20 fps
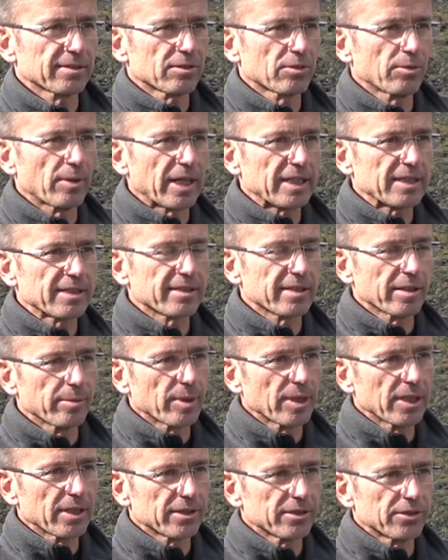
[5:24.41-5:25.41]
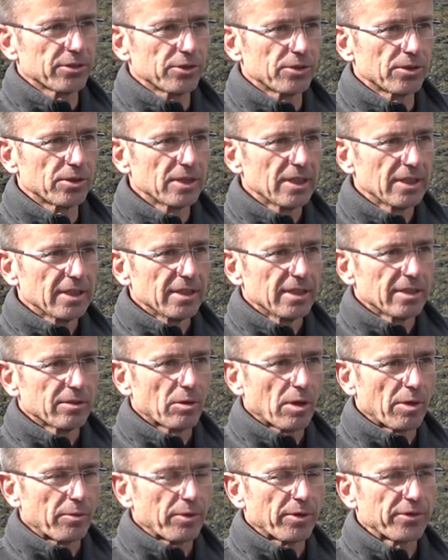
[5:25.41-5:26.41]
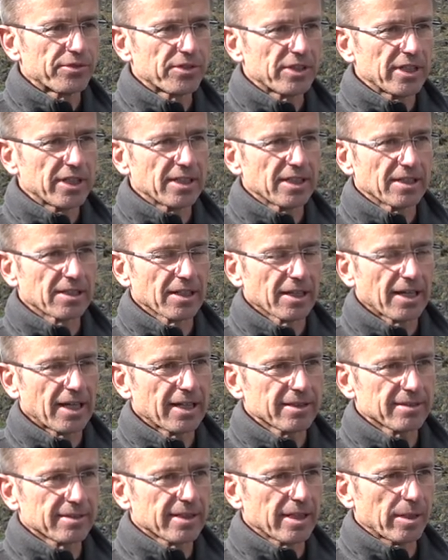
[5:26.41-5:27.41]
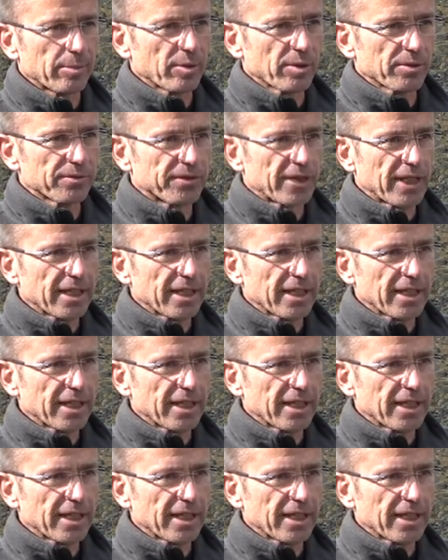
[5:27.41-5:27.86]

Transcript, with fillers: quite similar to what we've seen in the last couple of